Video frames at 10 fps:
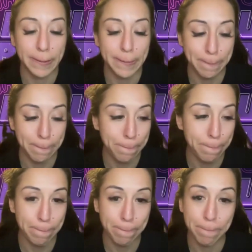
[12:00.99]
not going to
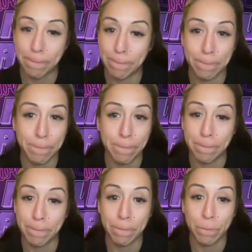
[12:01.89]
cause a problem.
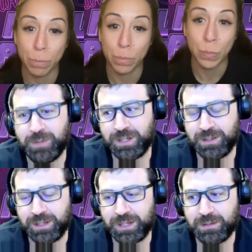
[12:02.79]
Even without the money,
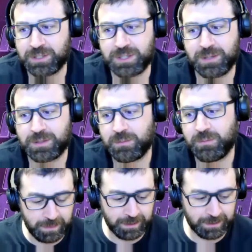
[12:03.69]
like just
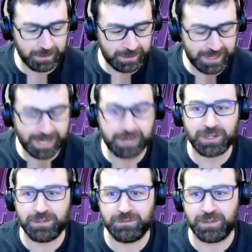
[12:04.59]
the
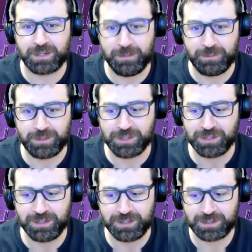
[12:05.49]
integrity of the
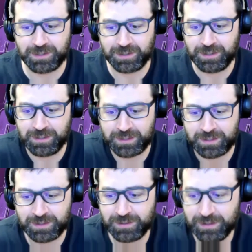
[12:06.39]
competition
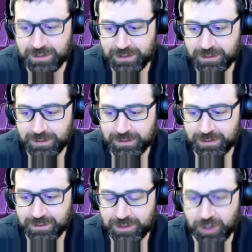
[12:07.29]
is
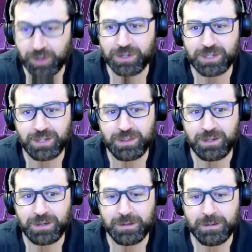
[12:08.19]
tarnished, I
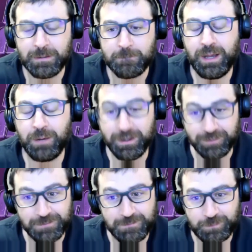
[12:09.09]
think.
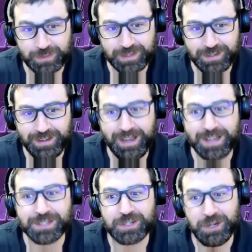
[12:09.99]
However,
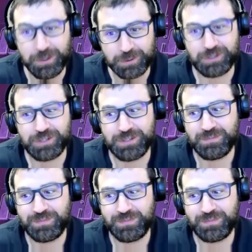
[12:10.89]
as a coach